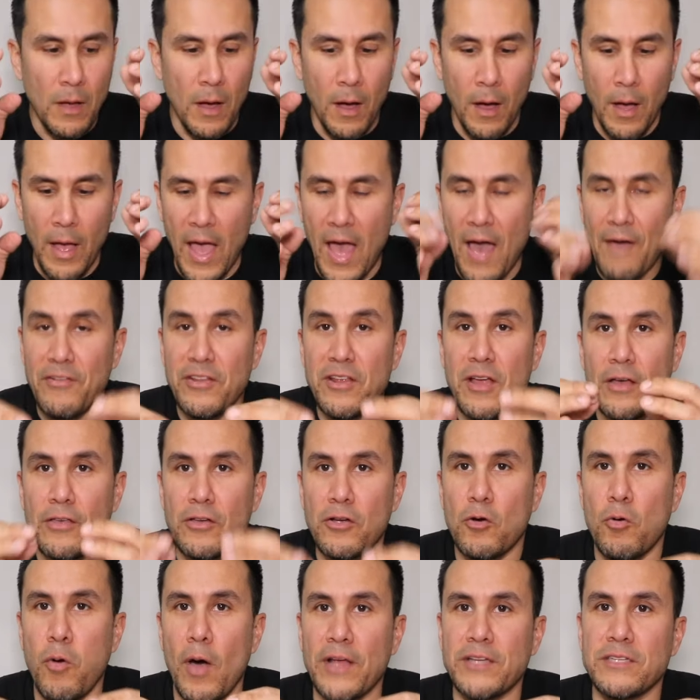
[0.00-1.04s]
have any
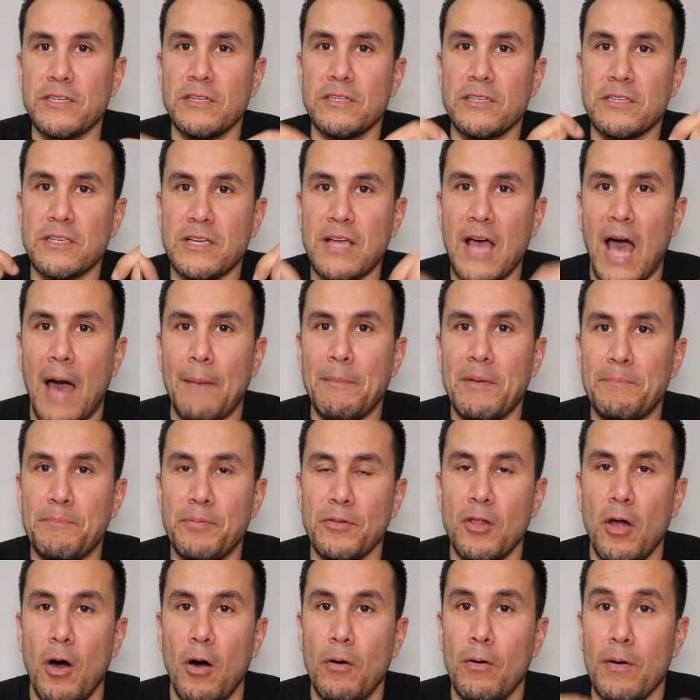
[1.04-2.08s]
other questions, comment
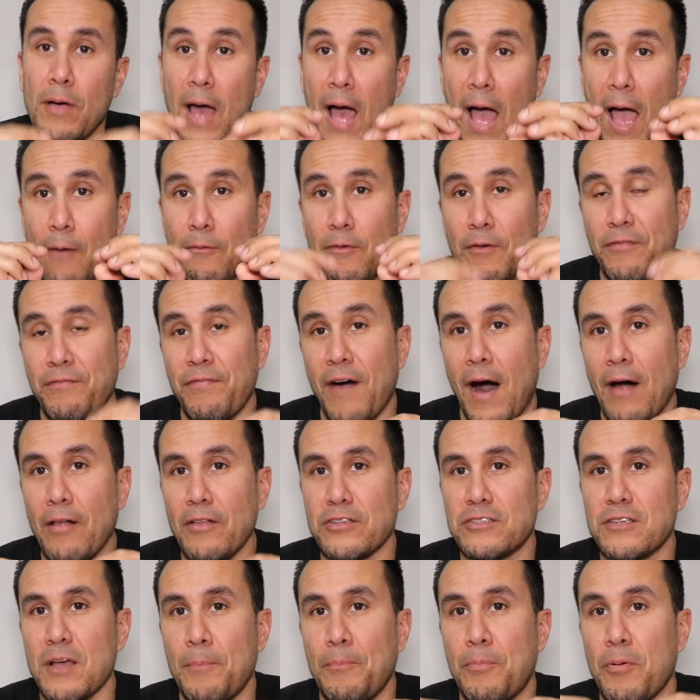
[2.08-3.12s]
below. I will follow
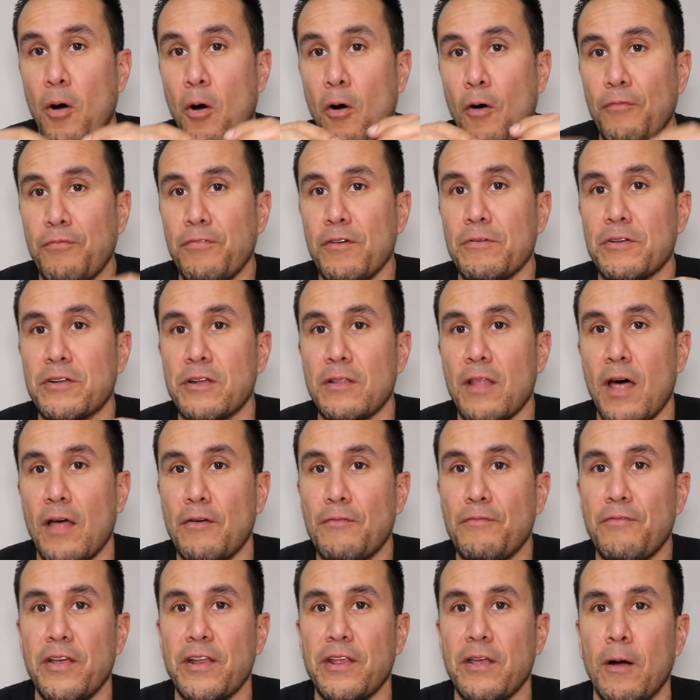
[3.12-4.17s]
this up hopefully with
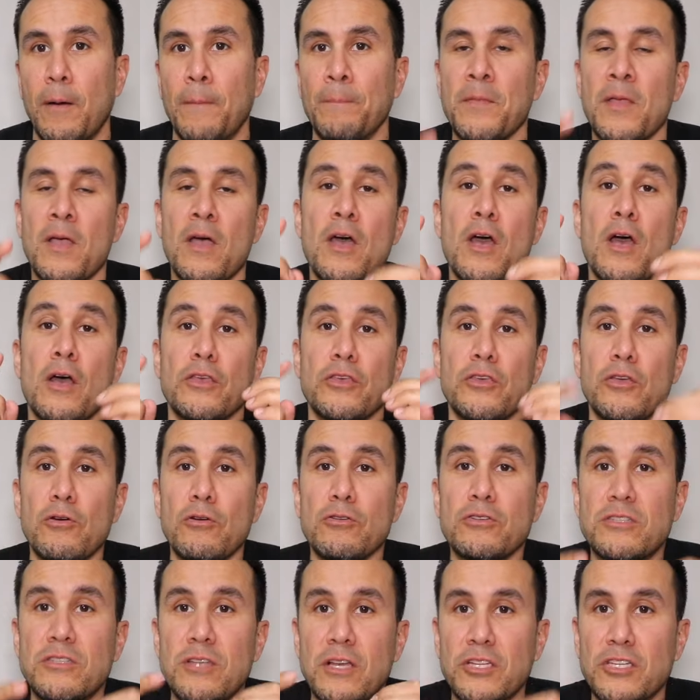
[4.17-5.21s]
another video.
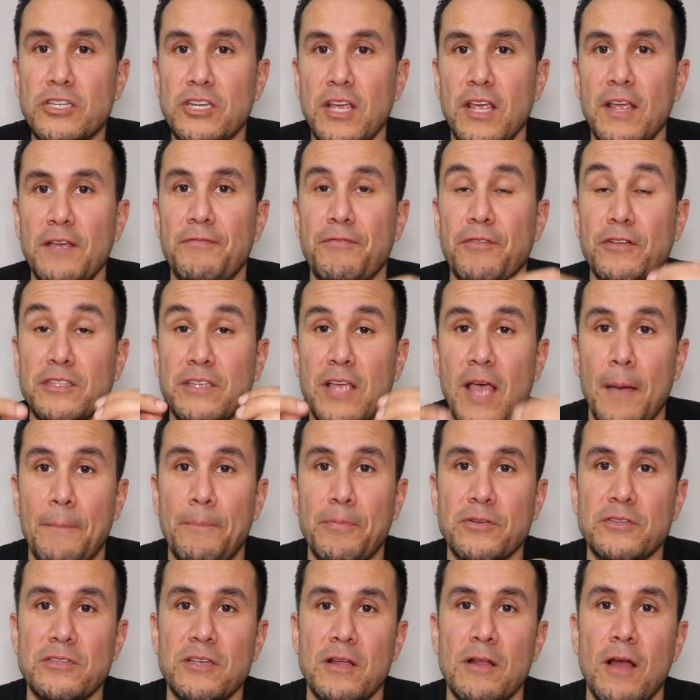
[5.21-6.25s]
Use the Chief for
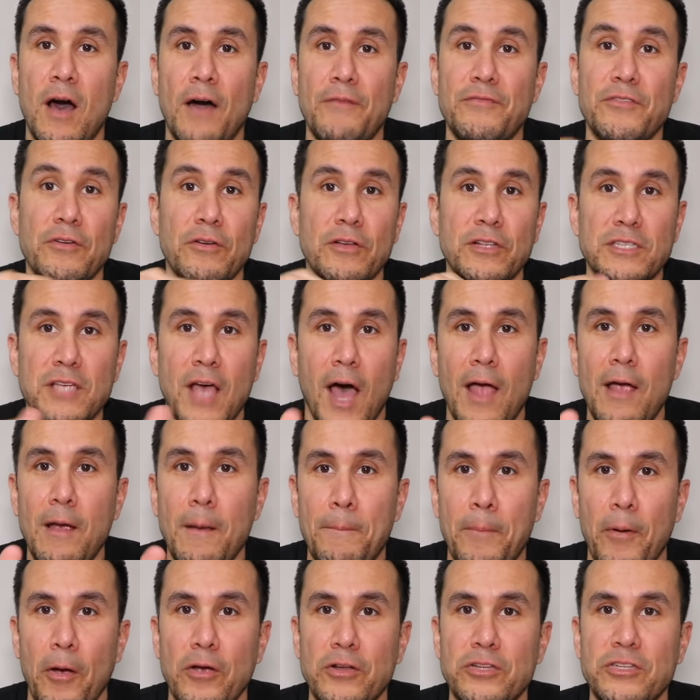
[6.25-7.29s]
10% off your entire
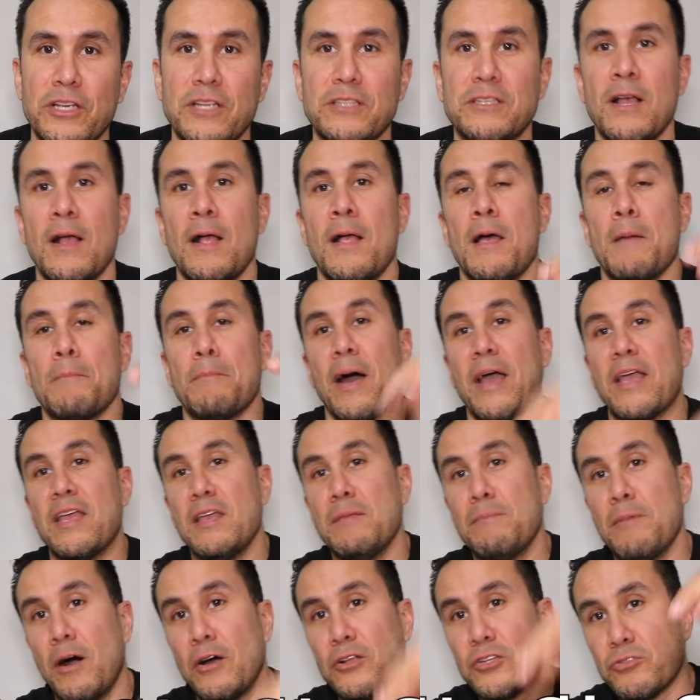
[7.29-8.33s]
purchase. My
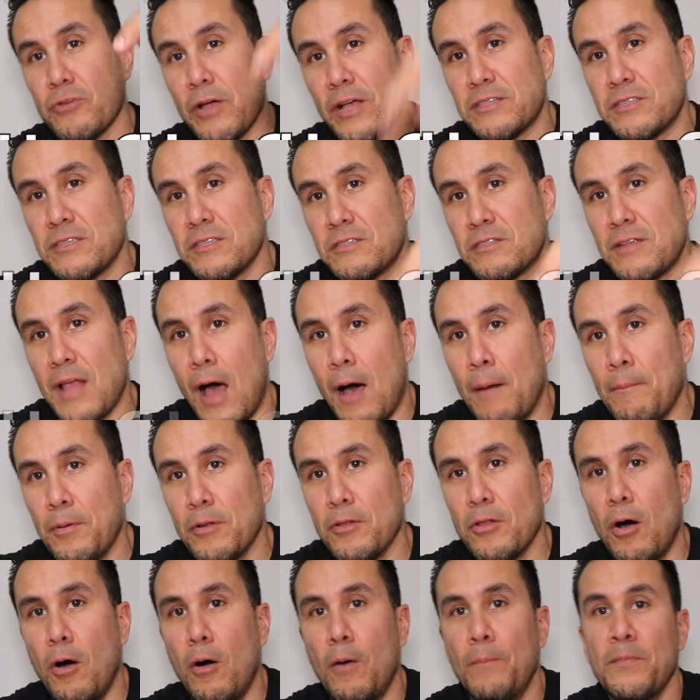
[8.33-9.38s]
email address is down
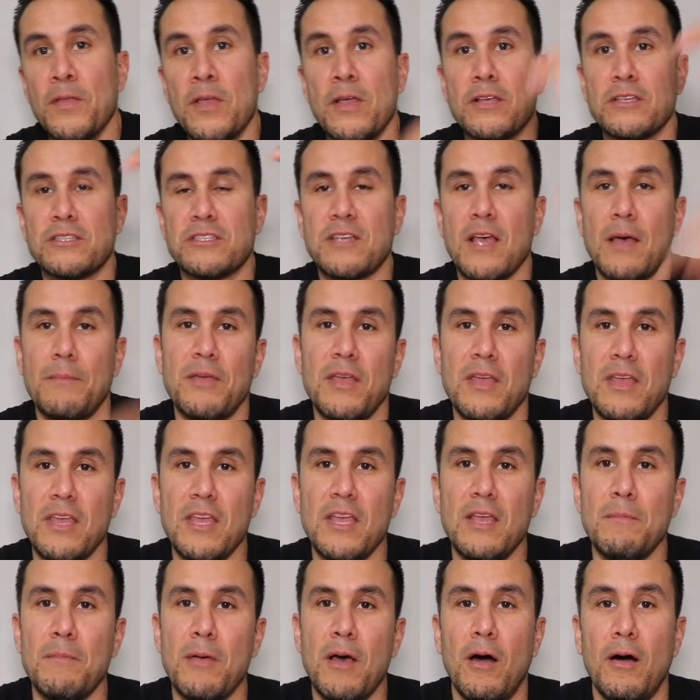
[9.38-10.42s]
below. Send me an
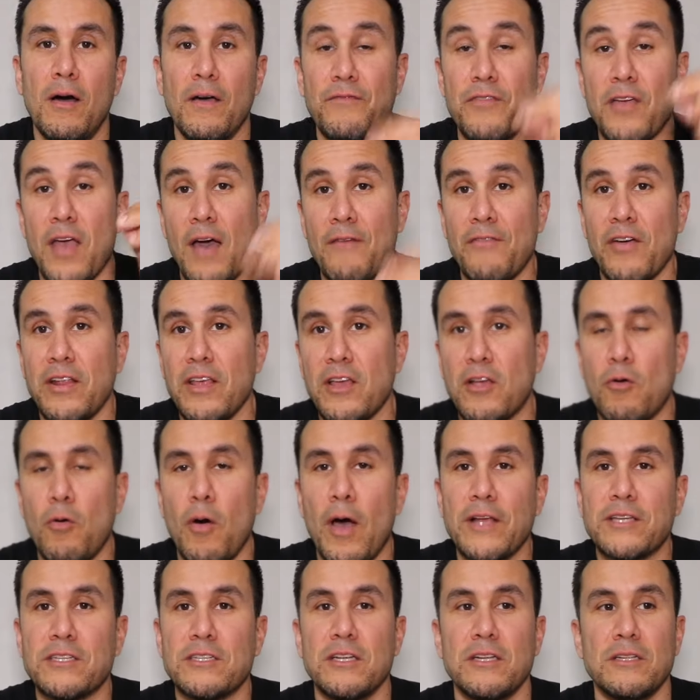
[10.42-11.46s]
email if you have any
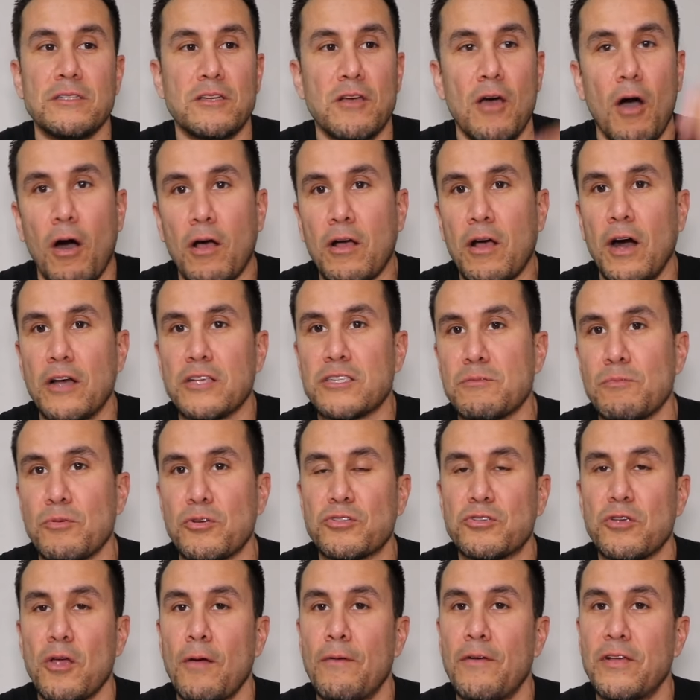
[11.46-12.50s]
questions. Call customer
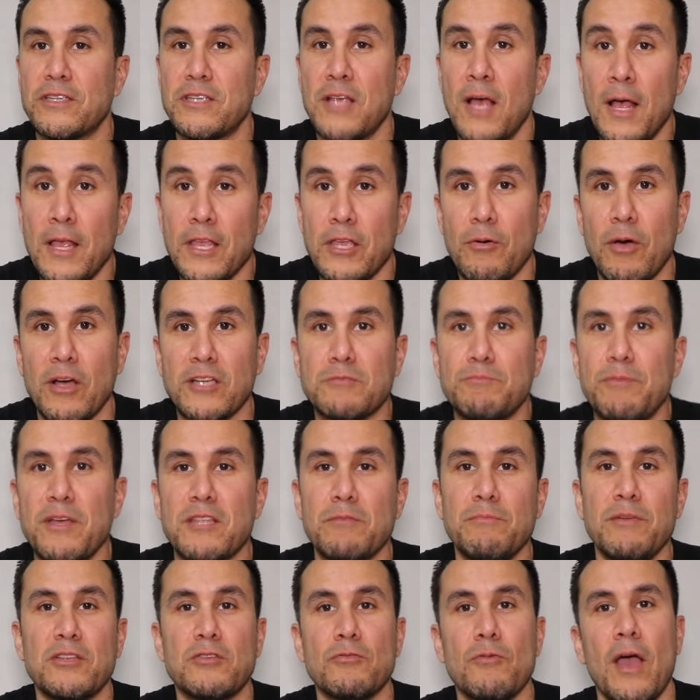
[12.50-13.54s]
service. If you want to speak
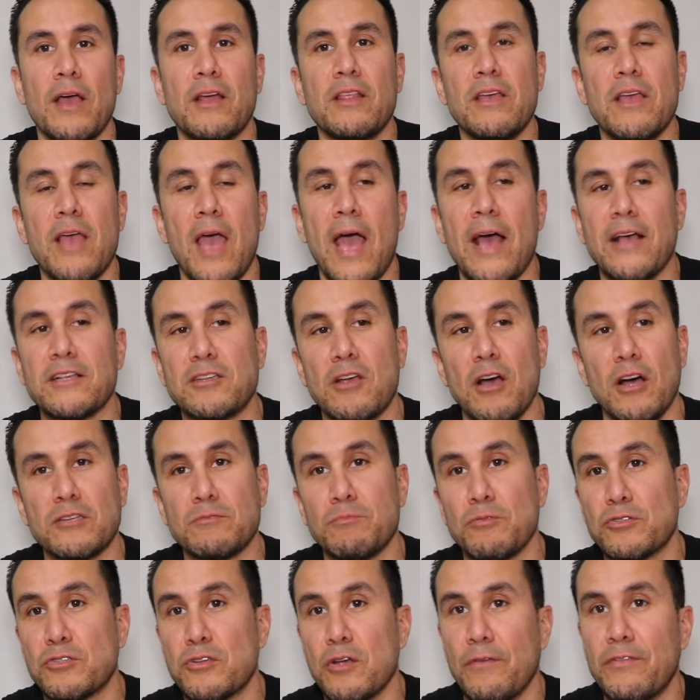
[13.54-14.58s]
to me directly, ask
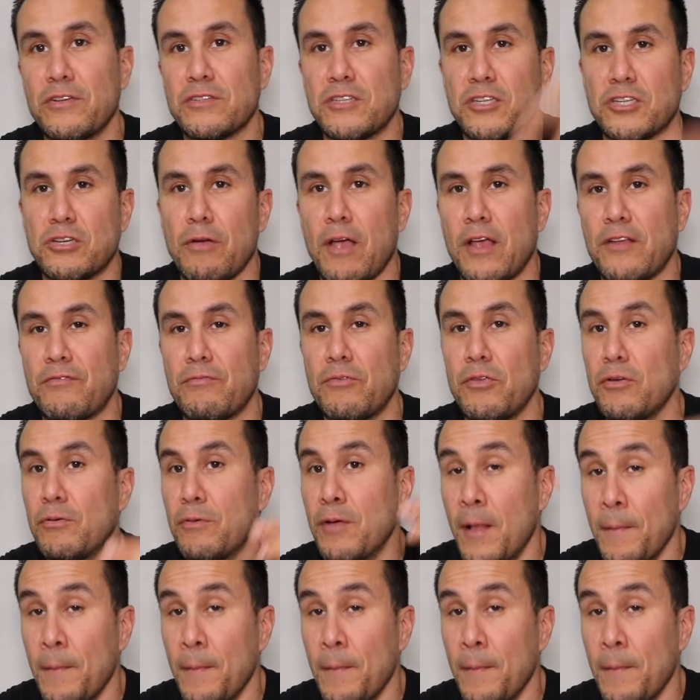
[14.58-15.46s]
customer service to transfer you